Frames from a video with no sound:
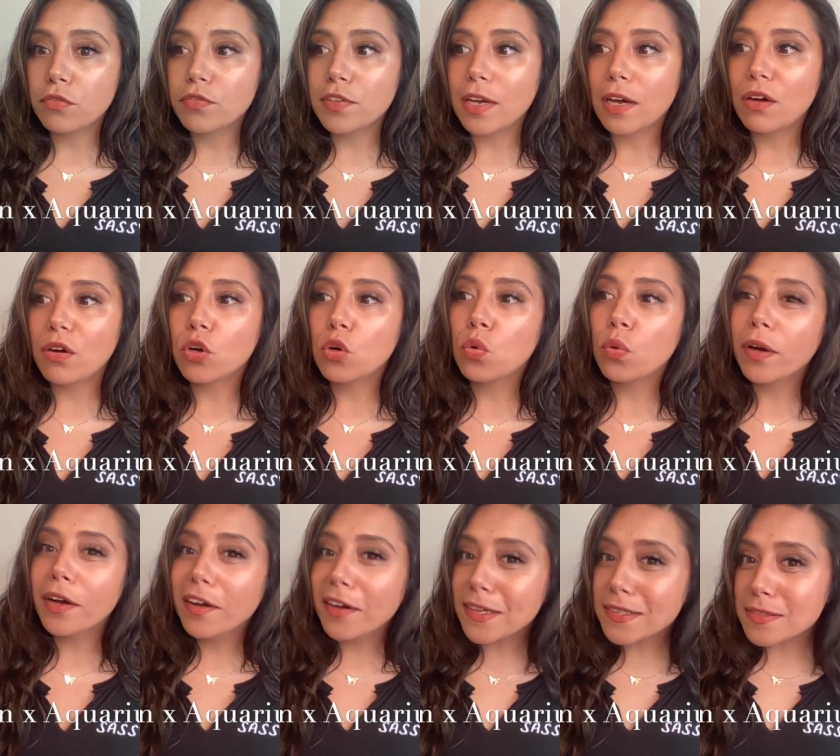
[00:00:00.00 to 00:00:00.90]
Now,
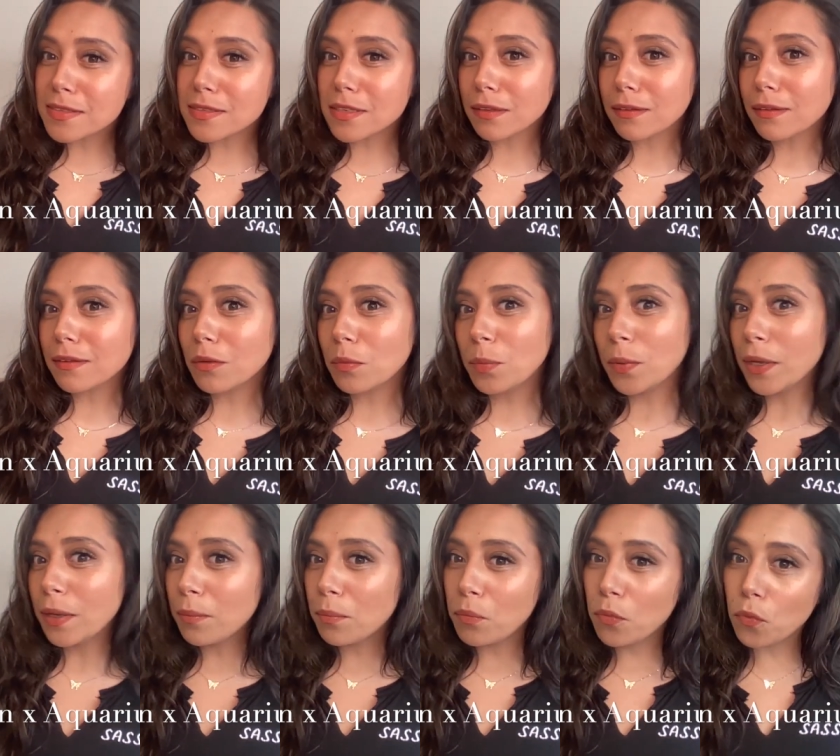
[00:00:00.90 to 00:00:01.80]
Aquarius is a little
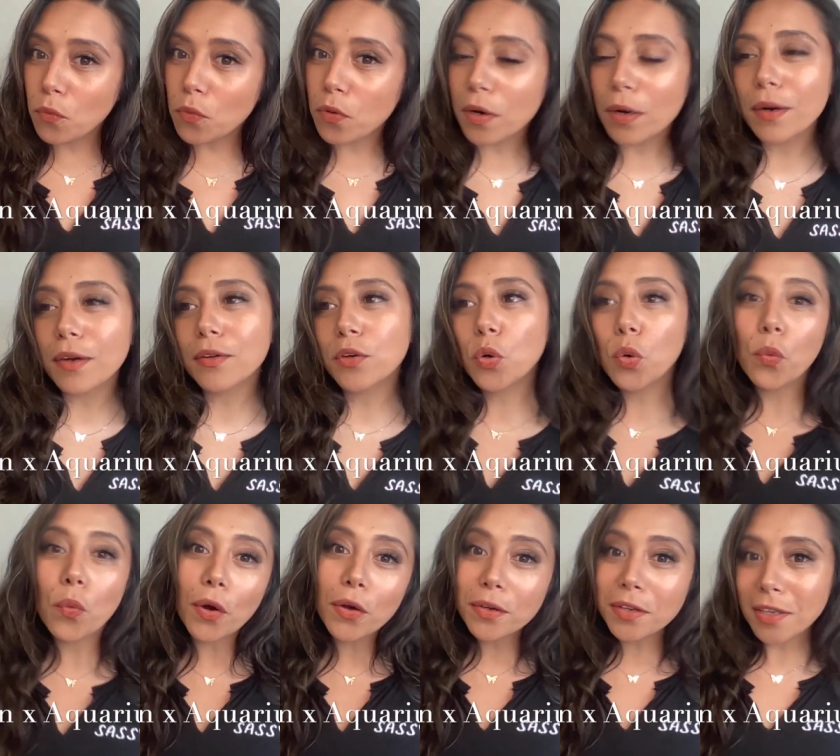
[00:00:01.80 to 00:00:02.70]
bit more
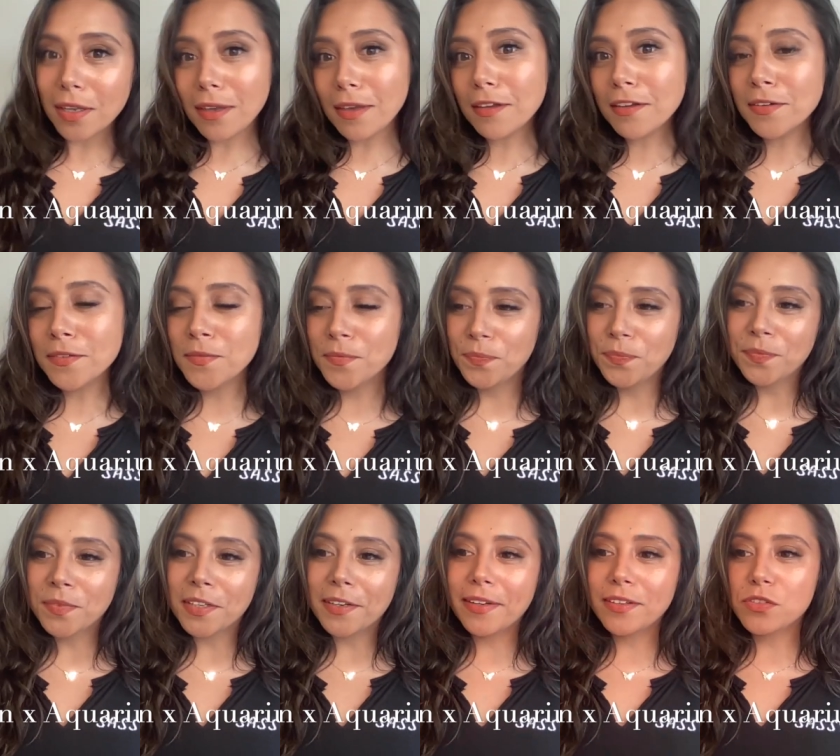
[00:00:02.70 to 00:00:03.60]
quirky.
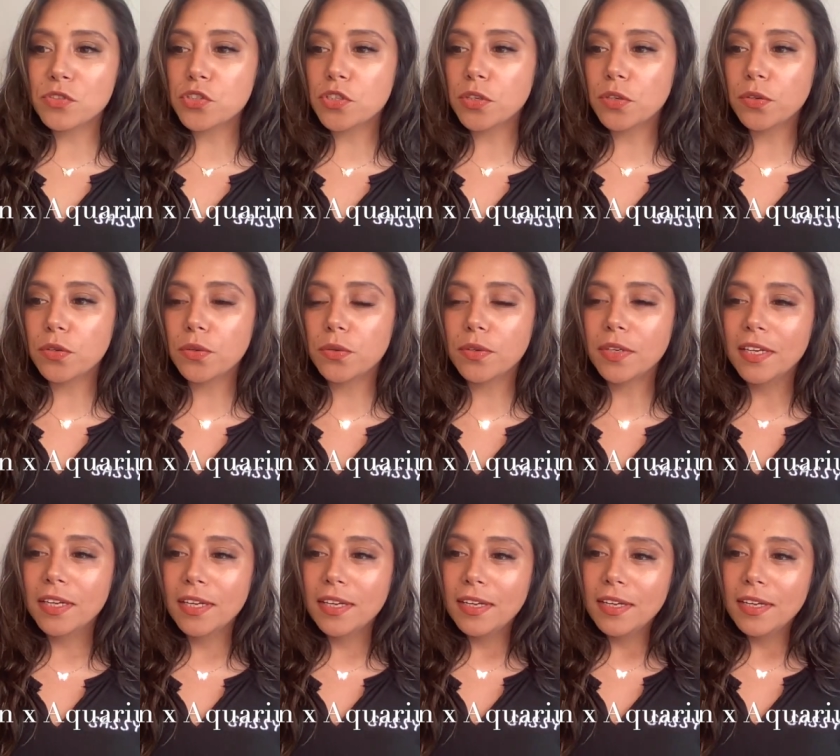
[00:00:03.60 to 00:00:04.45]
And so